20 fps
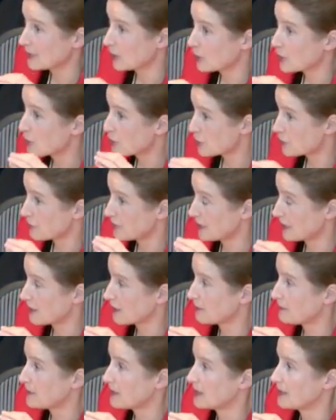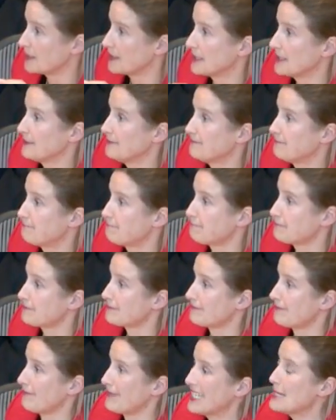it's not a juridical person,
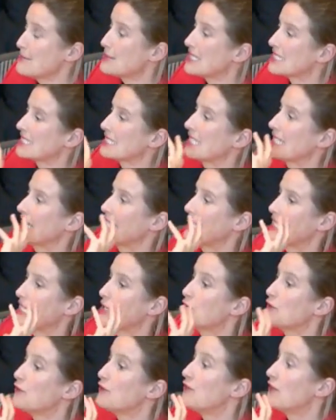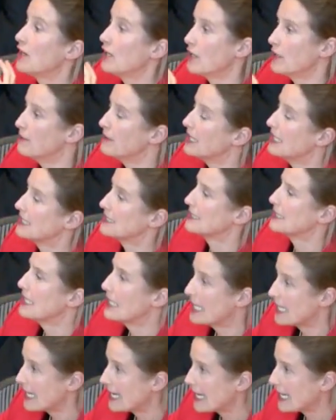but a firm as
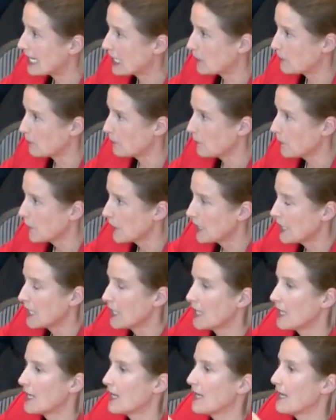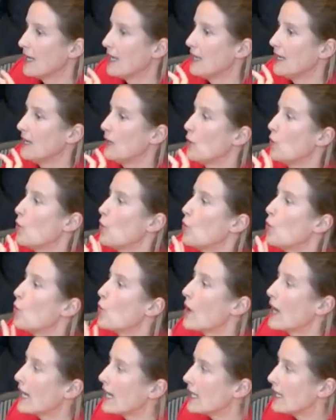in name, a
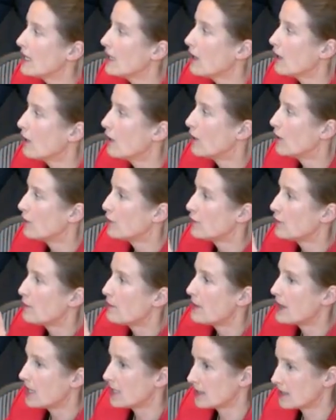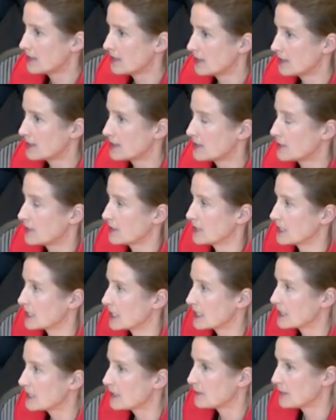way of partners to
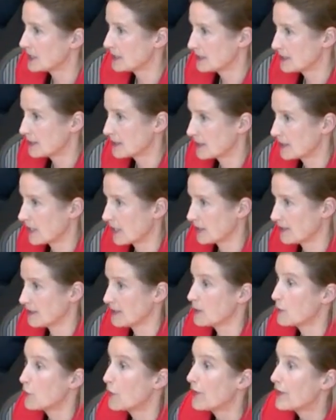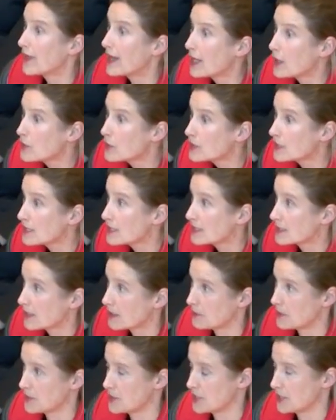conduct their business together without
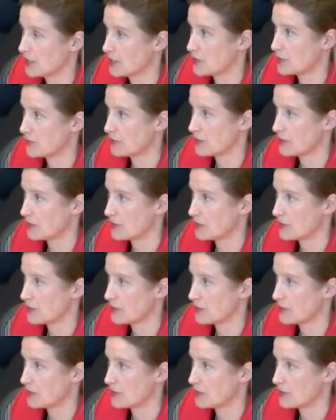establishing